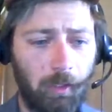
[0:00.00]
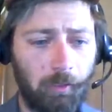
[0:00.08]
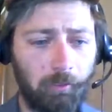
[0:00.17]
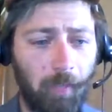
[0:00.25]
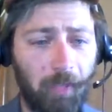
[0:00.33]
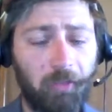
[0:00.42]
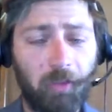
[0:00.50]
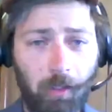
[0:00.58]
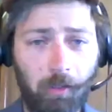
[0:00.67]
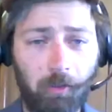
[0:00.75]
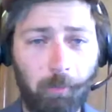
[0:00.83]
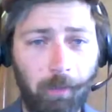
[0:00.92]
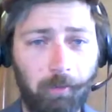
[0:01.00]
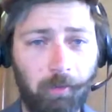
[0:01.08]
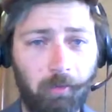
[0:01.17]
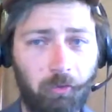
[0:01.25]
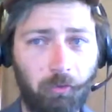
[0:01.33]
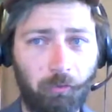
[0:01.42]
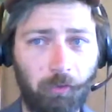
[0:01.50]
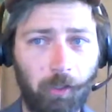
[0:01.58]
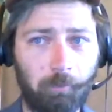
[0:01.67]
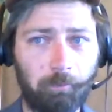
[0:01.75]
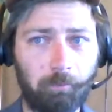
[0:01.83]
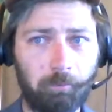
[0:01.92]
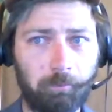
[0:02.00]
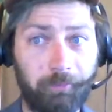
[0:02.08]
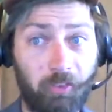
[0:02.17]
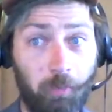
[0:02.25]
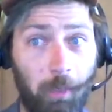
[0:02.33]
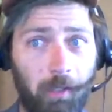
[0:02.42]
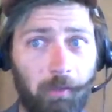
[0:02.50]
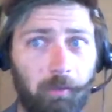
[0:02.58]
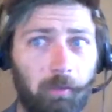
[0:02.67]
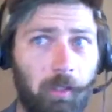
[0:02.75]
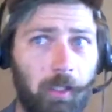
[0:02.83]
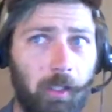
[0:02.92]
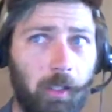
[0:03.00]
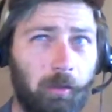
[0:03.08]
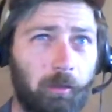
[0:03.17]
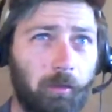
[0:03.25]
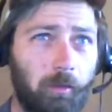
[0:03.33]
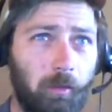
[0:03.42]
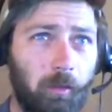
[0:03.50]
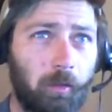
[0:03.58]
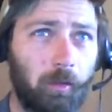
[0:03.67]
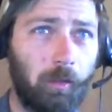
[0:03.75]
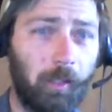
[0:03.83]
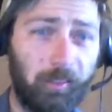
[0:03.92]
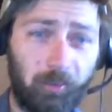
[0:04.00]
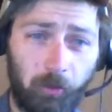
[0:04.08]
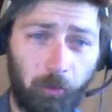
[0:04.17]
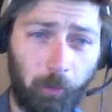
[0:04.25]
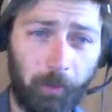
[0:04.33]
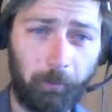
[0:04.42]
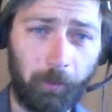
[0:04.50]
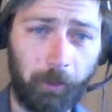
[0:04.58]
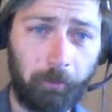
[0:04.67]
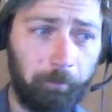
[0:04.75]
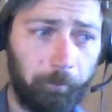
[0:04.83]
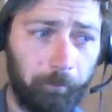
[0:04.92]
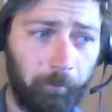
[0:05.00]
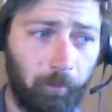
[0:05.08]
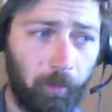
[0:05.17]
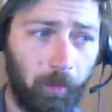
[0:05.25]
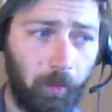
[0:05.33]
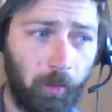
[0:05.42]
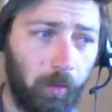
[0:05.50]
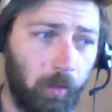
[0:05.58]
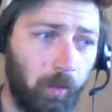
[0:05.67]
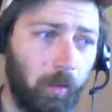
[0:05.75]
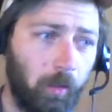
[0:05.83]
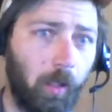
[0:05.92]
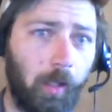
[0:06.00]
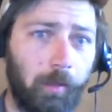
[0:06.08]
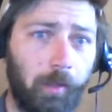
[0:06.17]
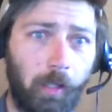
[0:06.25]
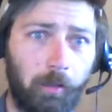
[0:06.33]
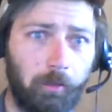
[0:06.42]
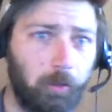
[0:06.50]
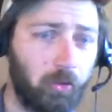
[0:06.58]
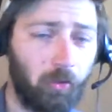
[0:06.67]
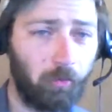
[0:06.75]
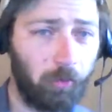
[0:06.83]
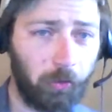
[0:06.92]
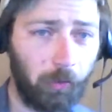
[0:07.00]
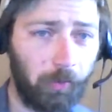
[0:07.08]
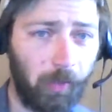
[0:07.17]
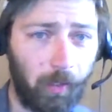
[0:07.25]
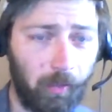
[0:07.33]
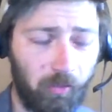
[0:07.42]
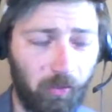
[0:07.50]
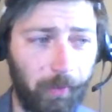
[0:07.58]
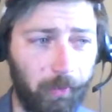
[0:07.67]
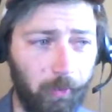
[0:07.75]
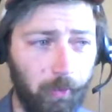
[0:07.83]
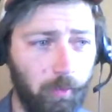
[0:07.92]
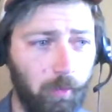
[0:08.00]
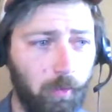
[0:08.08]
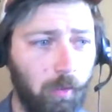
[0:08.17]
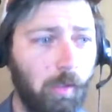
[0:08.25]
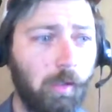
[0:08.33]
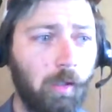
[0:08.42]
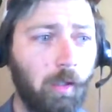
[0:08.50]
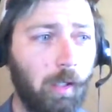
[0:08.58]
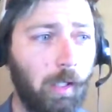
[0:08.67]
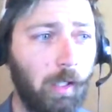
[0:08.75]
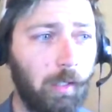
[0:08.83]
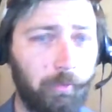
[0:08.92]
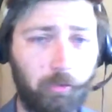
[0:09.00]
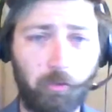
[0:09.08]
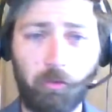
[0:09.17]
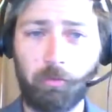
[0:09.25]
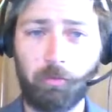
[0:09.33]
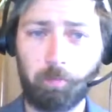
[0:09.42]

Mexican independence from Spain in 1821, and then just a few short decades later, there's this